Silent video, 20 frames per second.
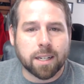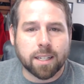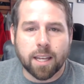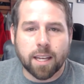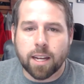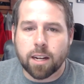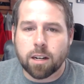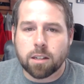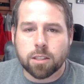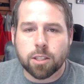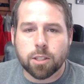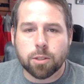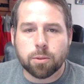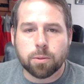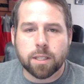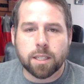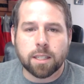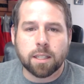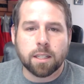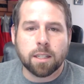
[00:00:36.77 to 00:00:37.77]

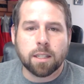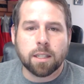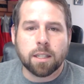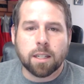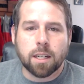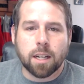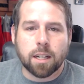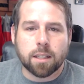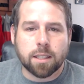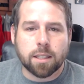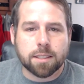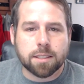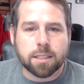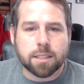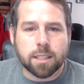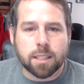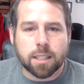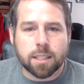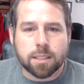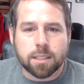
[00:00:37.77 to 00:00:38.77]
KRQE, and let's dig into